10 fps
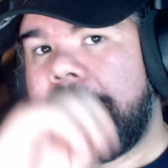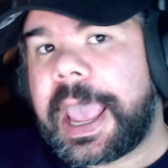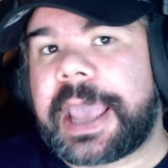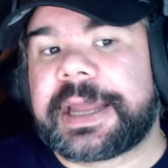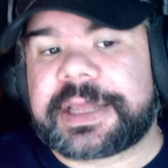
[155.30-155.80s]

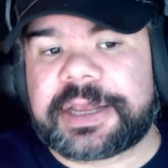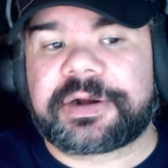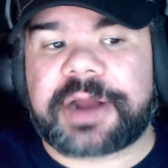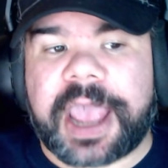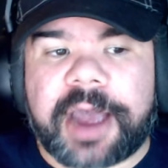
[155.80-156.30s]
and
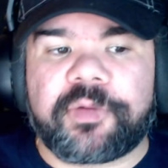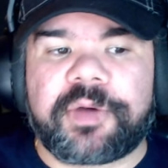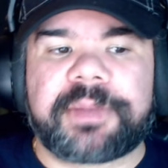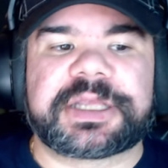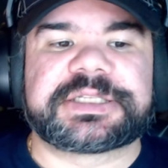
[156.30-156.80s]
here at
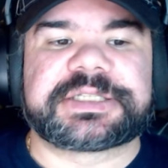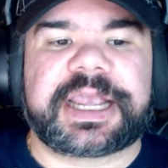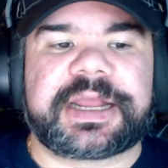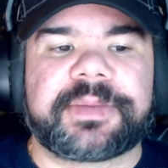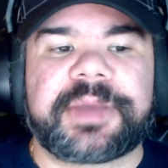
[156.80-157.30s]
Wembley
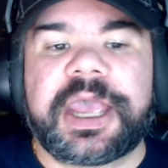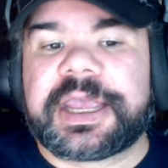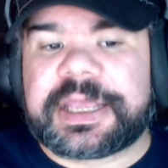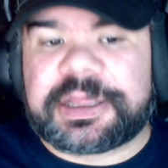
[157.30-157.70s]
Stadium, he